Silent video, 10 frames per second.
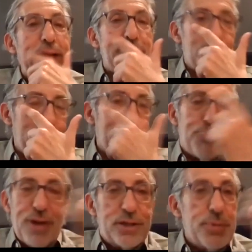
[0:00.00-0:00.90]
That's what
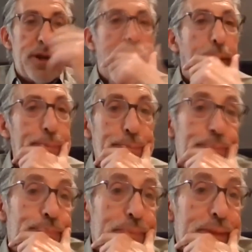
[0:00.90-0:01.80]
breaks me up
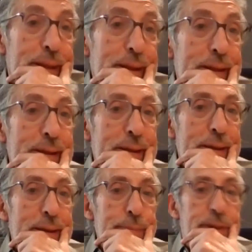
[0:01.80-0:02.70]

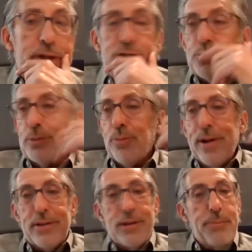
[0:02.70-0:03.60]
because we
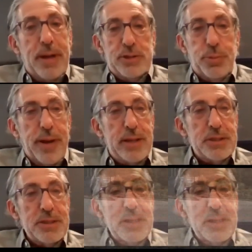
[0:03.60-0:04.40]
went to the best place.